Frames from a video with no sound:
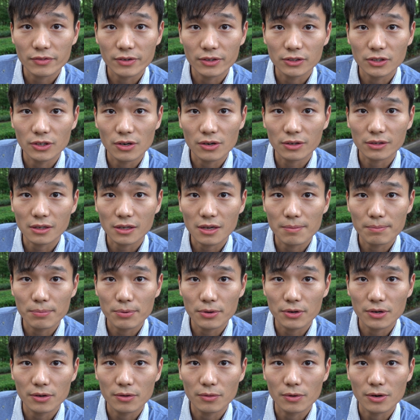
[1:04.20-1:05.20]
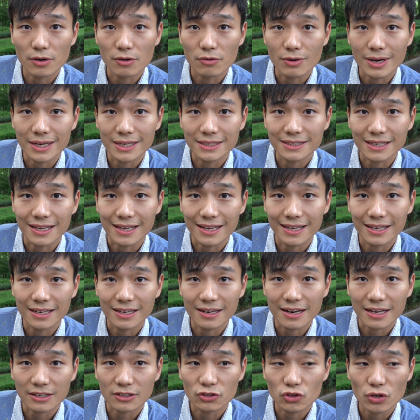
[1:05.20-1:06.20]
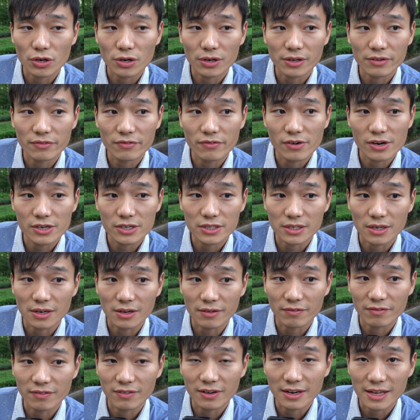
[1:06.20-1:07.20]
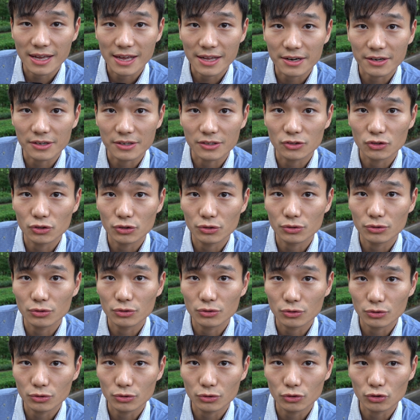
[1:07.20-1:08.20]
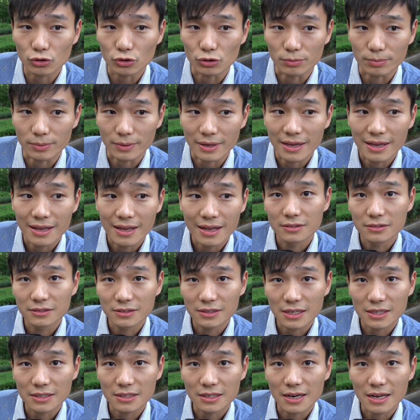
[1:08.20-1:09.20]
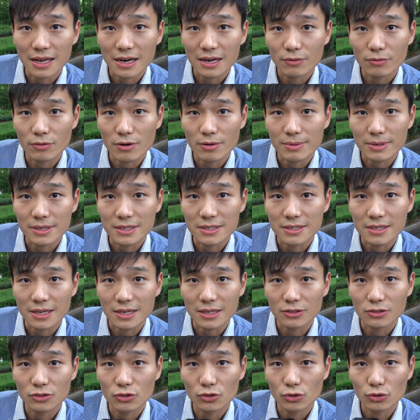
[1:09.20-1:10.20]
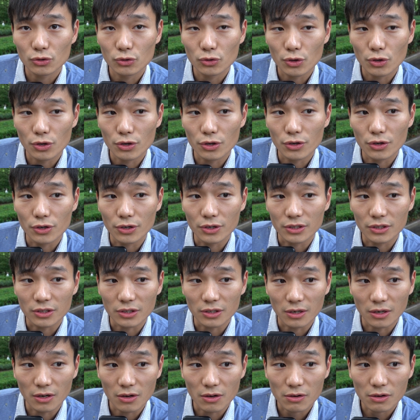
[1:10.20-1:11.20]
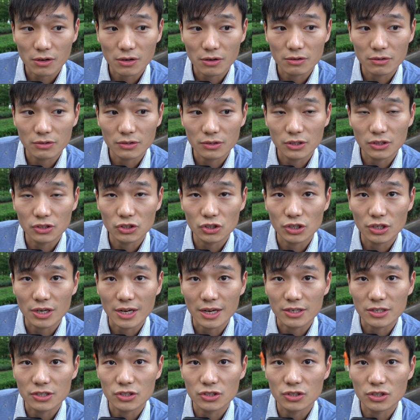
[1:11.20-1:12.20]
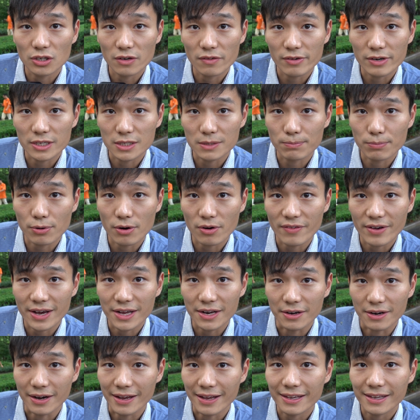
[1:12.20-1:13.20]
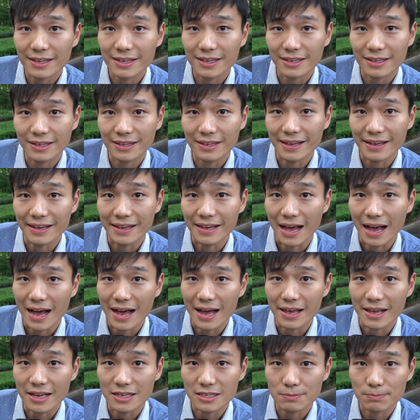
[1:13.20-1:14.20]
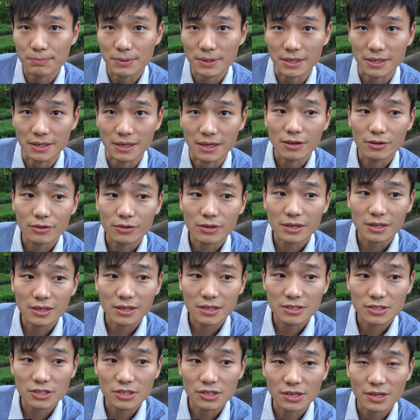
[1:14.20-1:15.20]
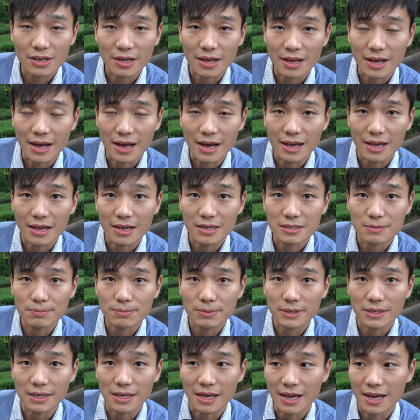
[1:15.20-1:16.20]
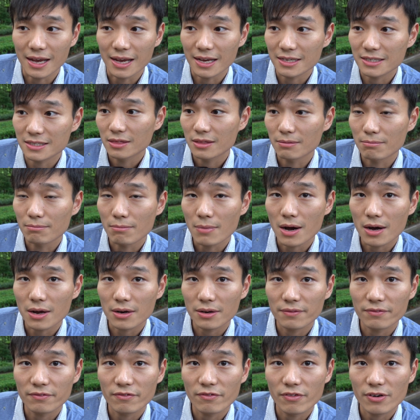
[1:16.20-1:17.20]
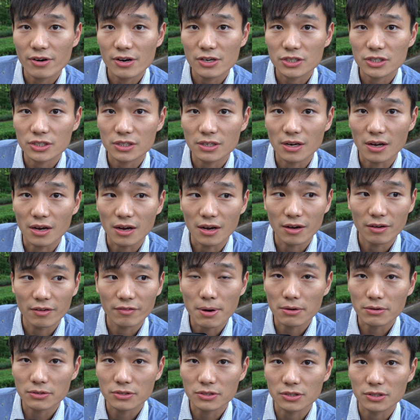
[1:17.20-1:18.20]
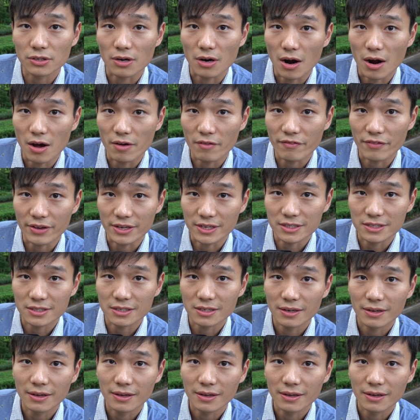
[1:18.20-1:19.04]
of all, your computer will write an electronic version of letter to YouTube. Then the letter will be sent to your local internet service provider, aka ISP. You can consider ISP as the modern version of post office.